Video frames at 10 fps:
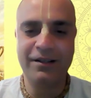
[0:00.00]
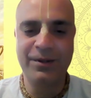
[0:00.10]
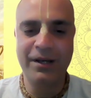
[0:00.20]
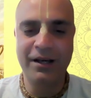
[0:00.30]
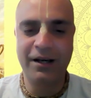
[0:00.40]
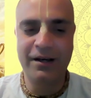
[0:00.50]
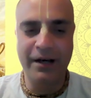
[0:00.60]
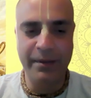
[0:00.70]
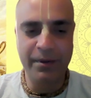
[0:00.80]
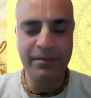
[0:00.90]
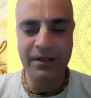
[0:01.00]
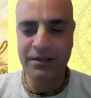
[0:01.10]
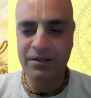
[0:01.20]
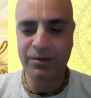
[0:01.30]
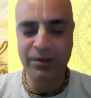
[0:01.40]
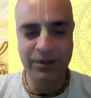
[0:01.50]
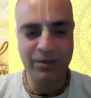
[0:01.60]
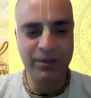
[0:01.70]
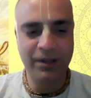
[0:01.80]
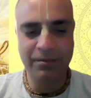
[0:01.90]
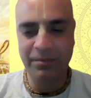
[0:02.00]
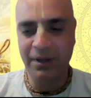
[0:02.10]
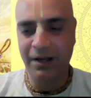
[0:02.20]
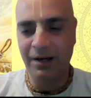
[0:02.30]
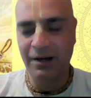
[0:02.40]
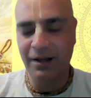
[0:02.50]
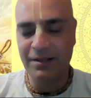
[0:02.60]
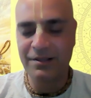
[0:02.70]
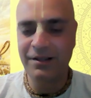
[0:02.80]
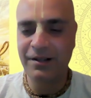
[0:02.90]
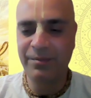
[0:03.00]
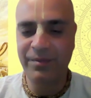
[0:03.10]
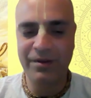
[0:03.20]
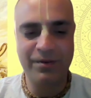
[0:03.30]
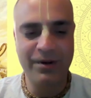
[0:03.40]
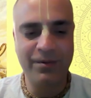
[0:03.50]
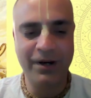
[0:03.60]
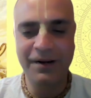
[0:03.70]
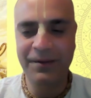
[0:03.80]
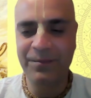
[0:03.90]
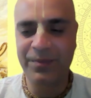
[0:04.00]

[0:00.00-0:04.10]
Okay, I'll try my best to go through them and answer them if required.